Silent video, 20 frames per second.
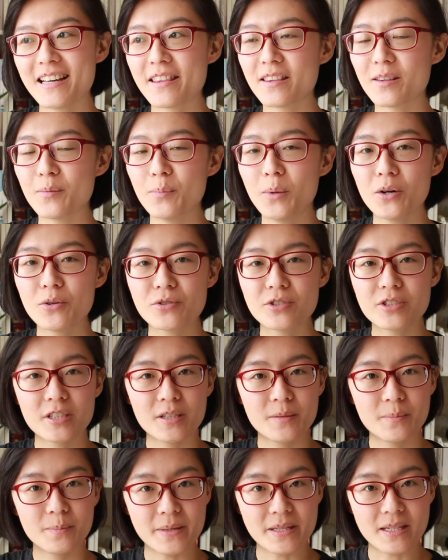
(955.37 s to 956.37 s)
the most
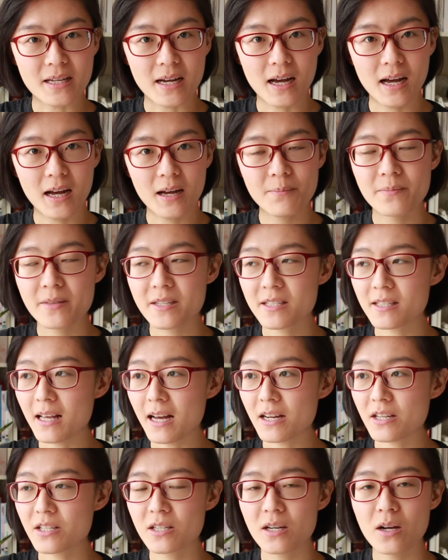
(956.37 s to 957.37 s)
bizarre
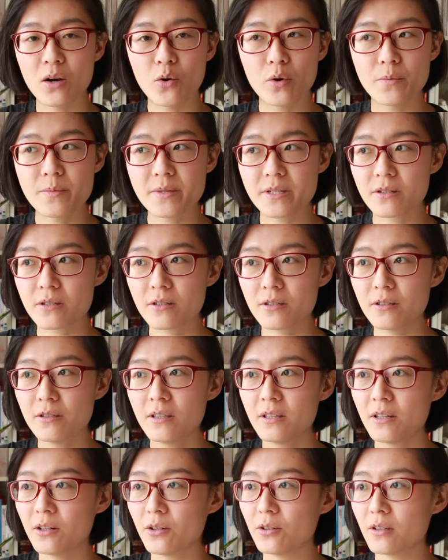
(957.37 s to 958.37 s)
/ whimsical
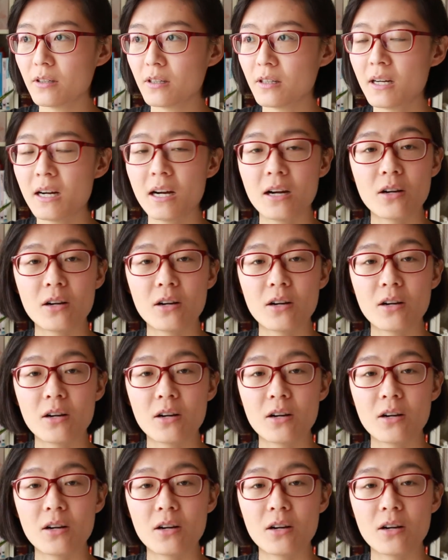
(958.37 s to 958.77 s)
or